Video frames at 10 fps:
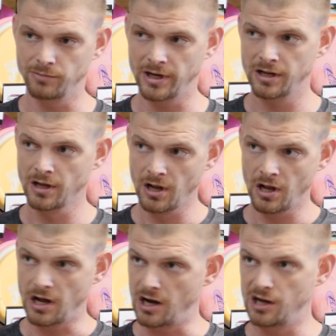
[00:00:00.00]
Mm -hmm. But
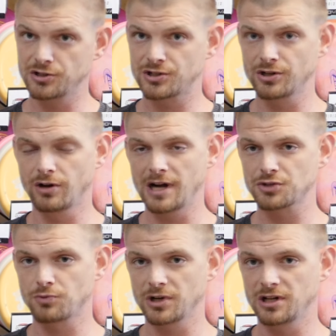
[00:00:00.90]
uh, still, I
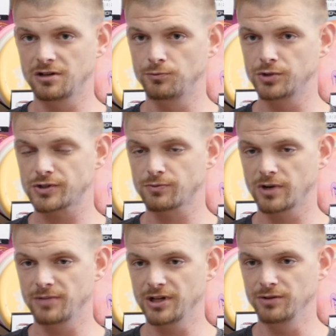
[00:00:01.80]
just want to just
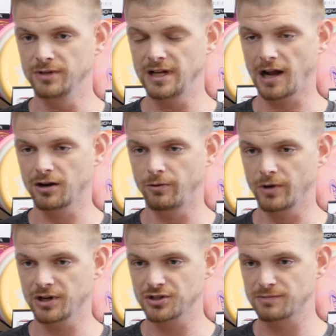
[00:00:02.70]
want to be unique. I don't
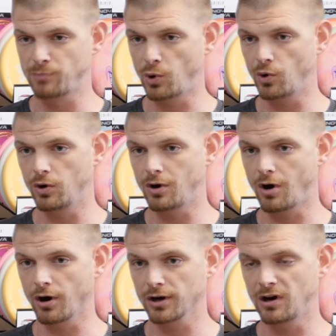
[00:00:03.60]
want to just
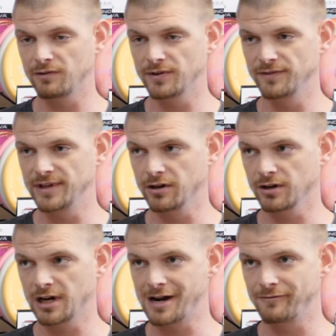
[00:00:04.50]
pull art off of the
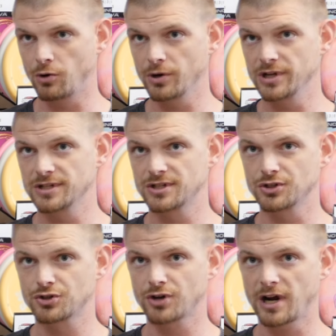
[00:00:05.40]
internet. I've always
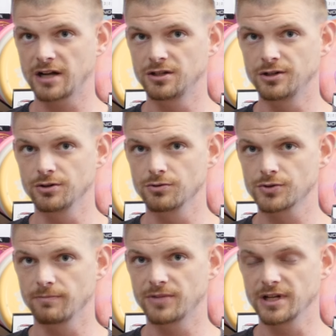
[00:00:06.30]
just tried to do
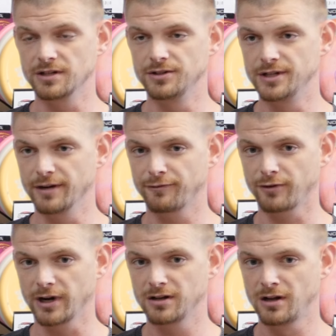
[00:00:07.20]
something
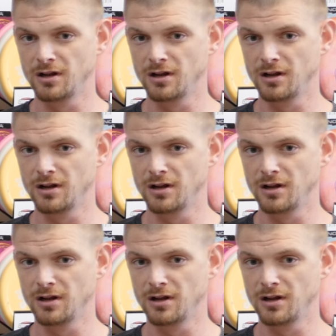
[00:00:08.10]
different.